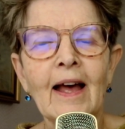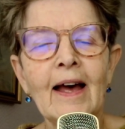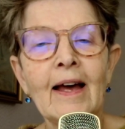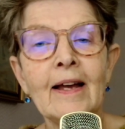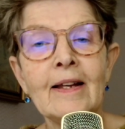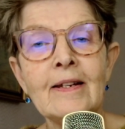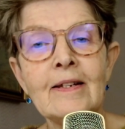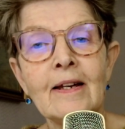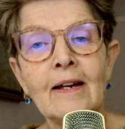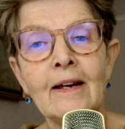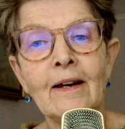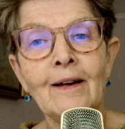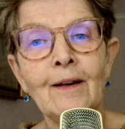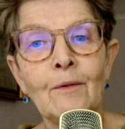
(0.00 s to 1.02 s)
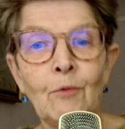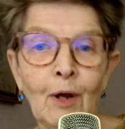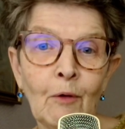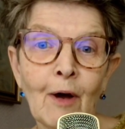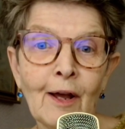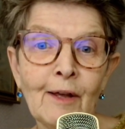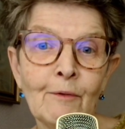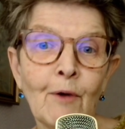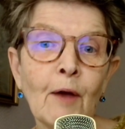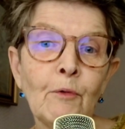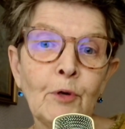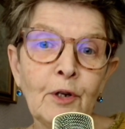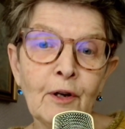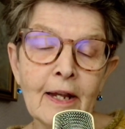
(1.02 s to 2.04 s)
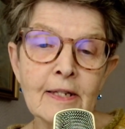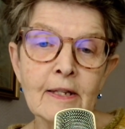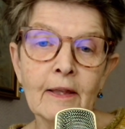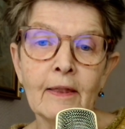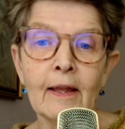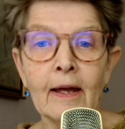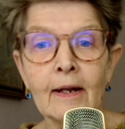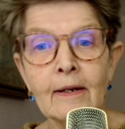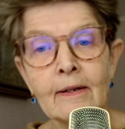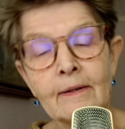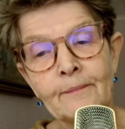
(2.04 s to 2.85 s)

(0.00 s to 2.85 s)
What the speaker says: And well, why would you listen then,